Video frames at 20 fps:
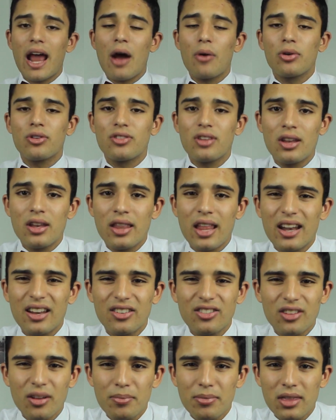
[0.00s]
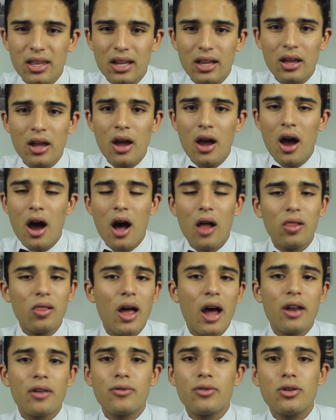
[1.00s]
hours in, that is something a
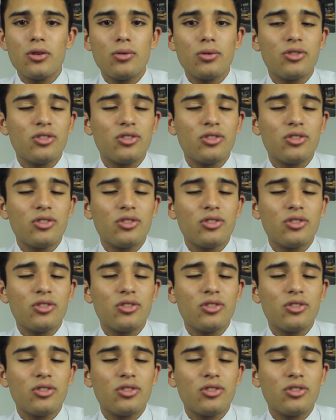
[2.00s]
lot of you